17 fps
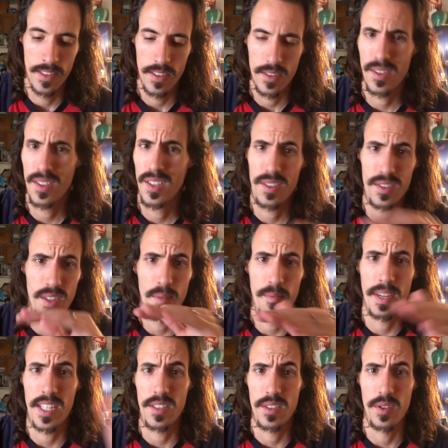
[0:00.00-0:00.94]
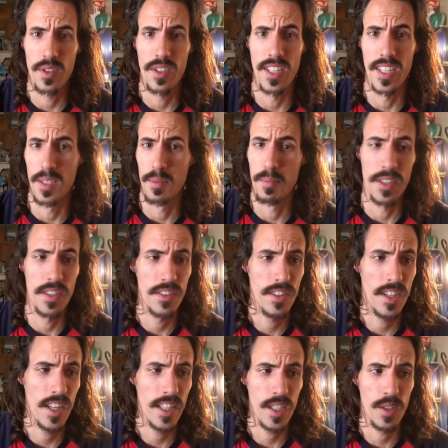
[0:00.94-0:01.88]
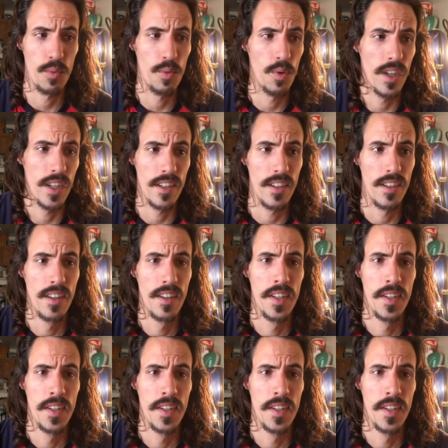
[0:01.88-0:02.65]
So those are the main storylines, but there's not like one